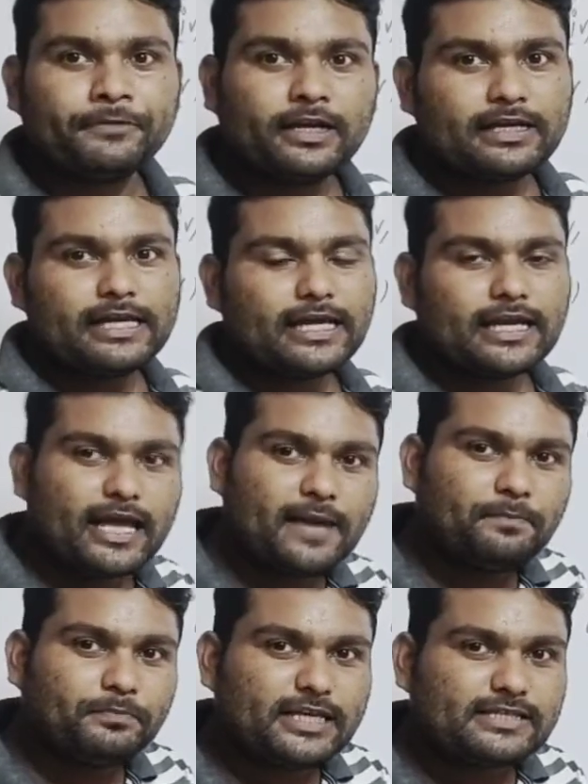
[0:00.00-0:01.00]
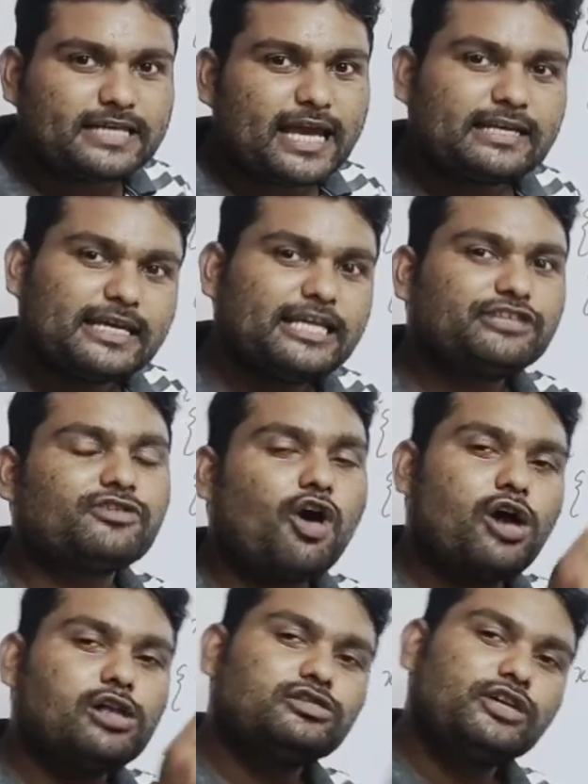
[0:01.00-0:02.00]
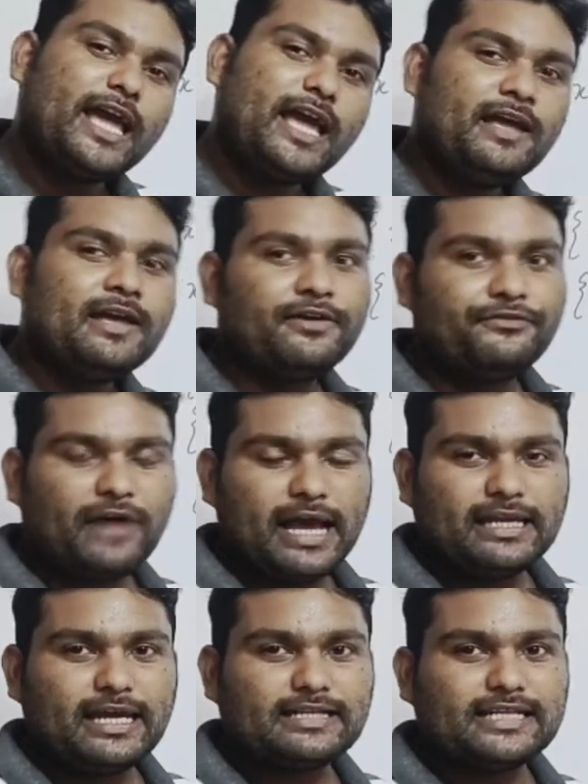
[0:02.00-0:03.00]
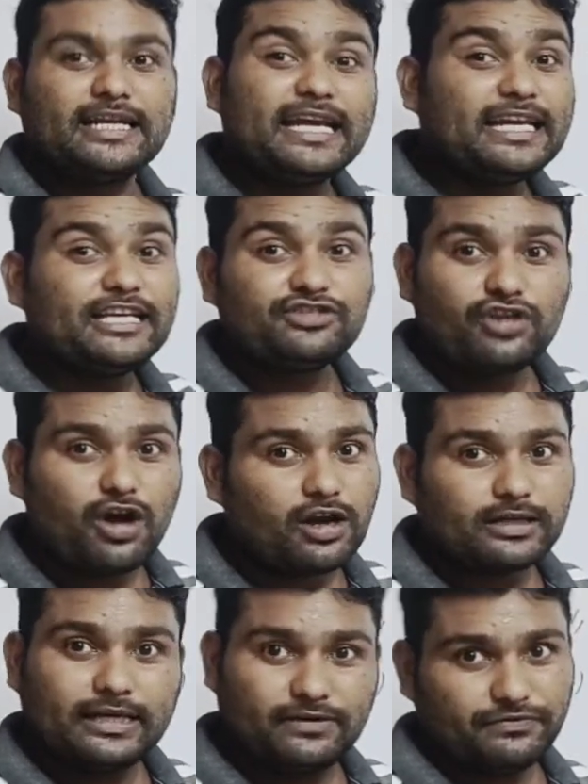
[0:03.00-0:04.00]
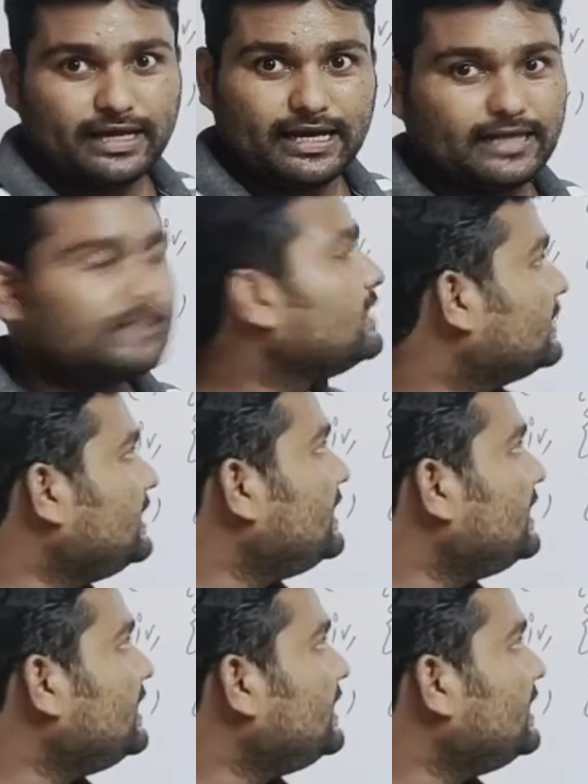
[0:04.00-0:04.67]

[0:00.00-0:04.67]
Clear now? Empty set is also a finite set. It is not infinite. Clear